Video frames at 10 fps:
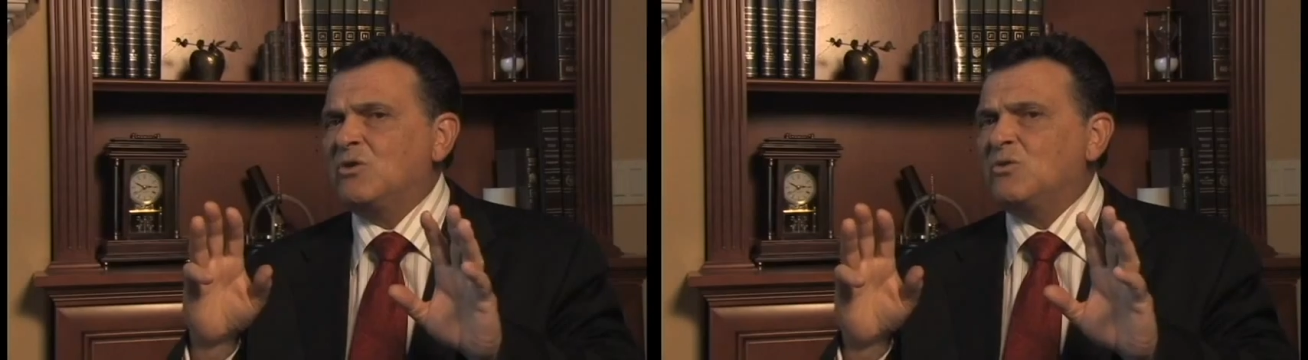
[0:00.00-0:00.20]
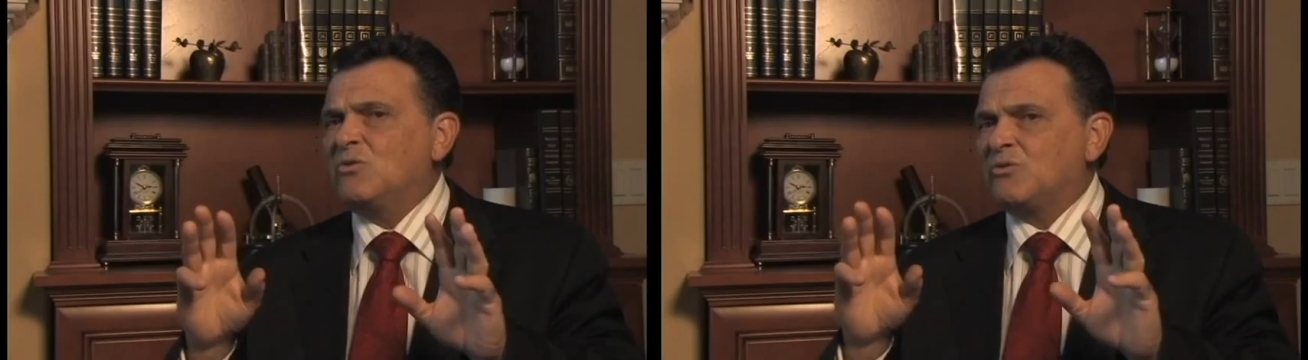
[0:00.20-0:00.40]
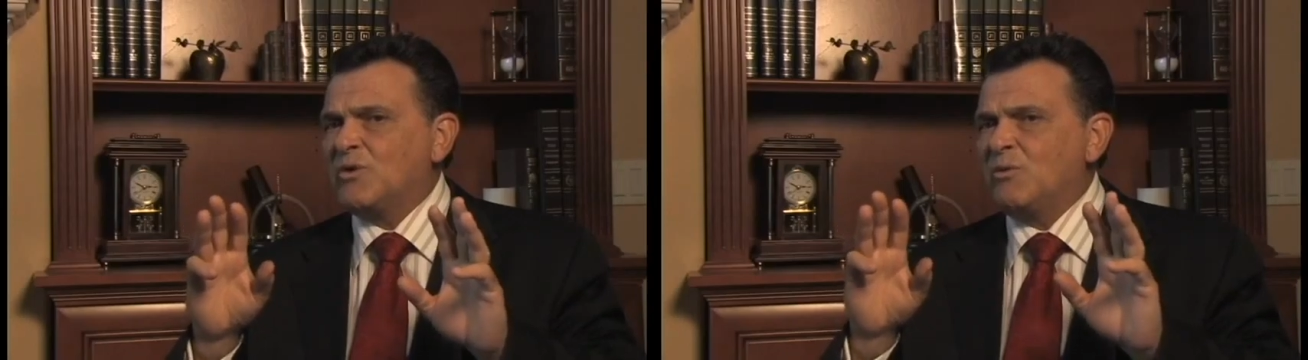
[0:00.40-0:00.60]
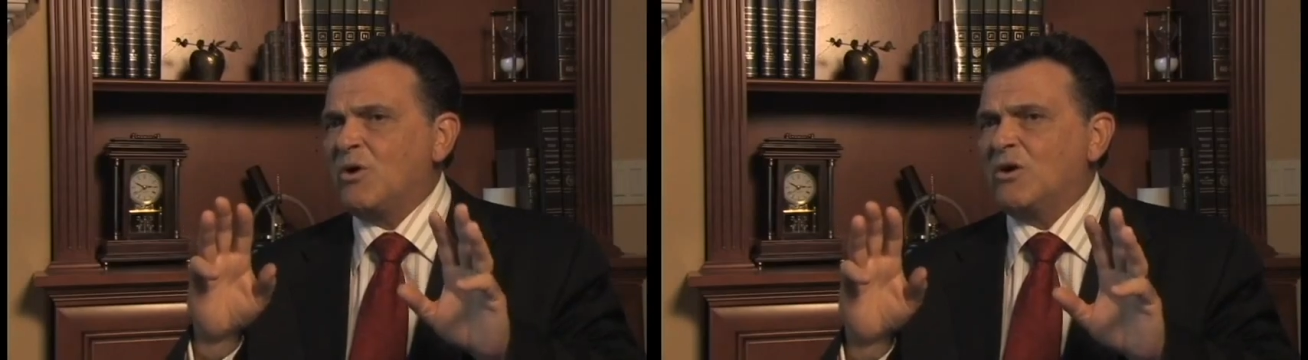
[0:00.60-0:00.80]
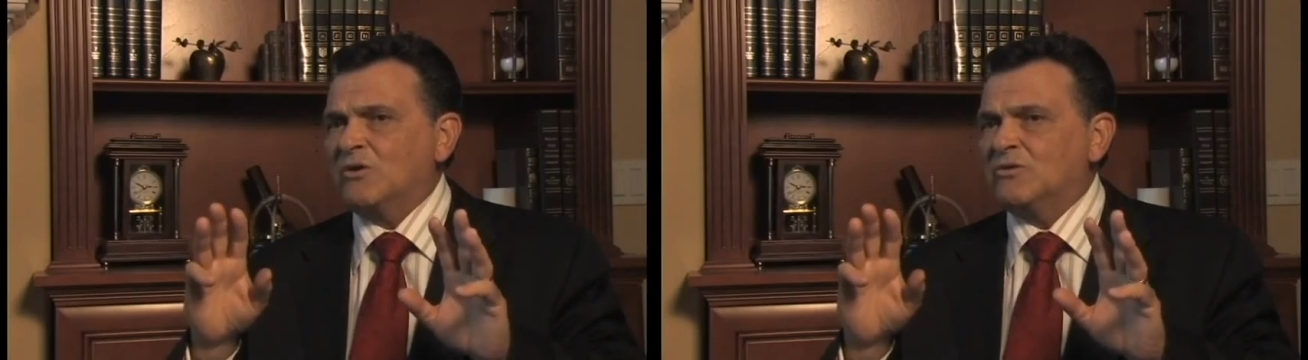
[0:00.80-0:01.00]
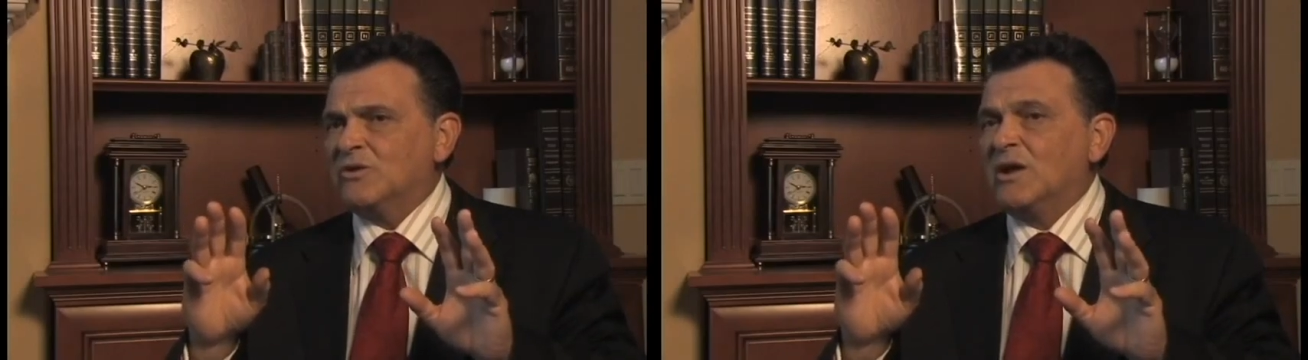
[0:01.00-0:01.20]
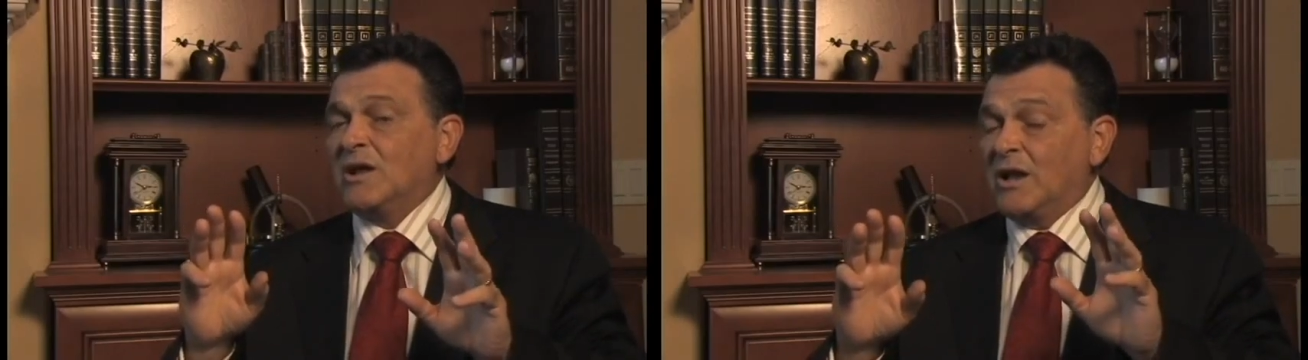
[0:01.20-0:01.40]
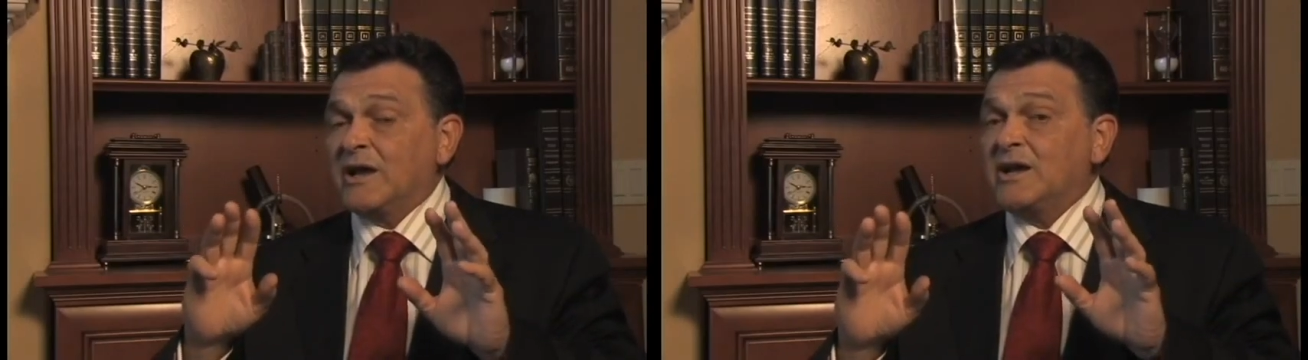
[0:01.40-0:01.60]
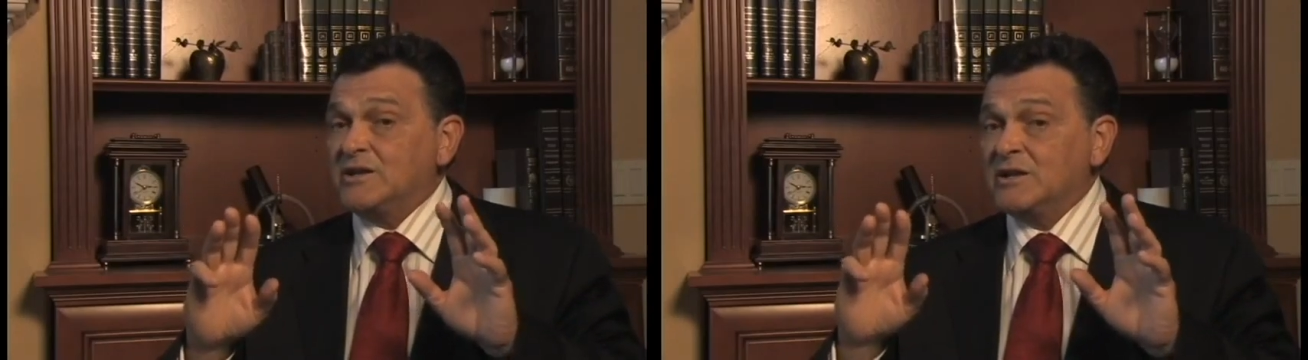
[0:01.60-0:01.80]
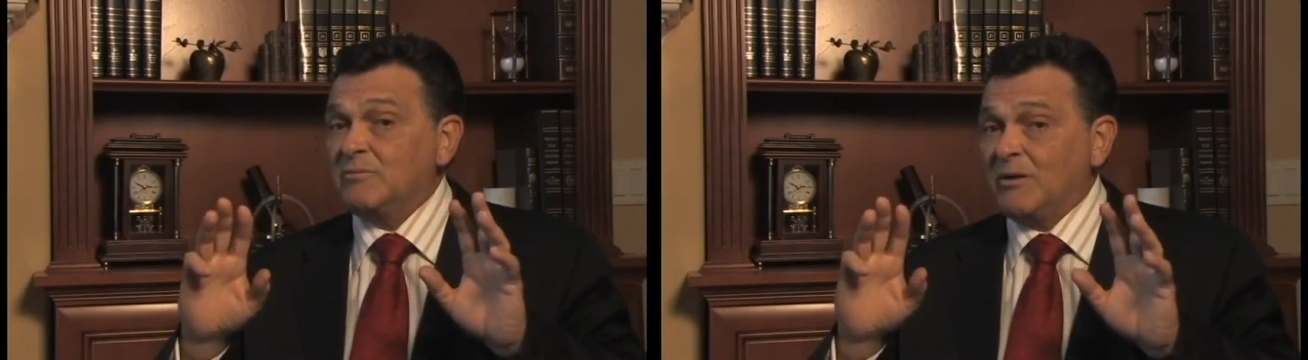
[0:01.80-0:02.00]
you 3 words, like I
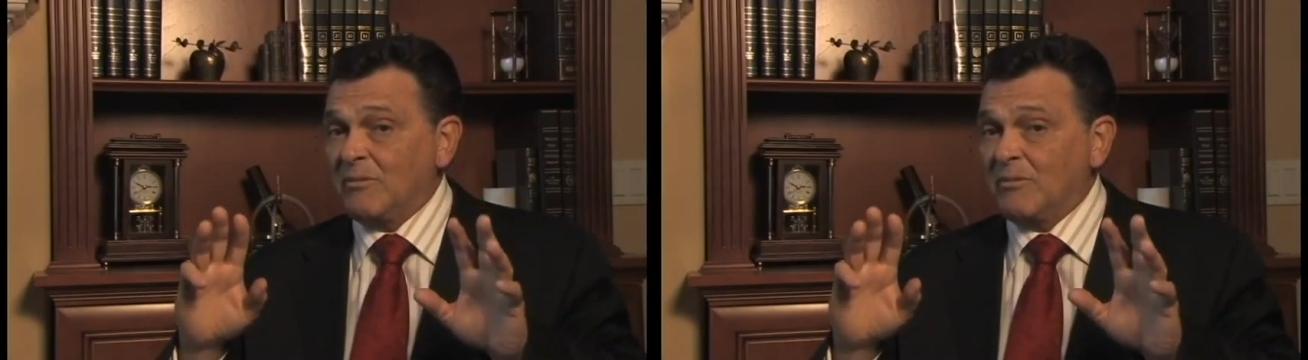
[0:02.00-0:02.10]
did my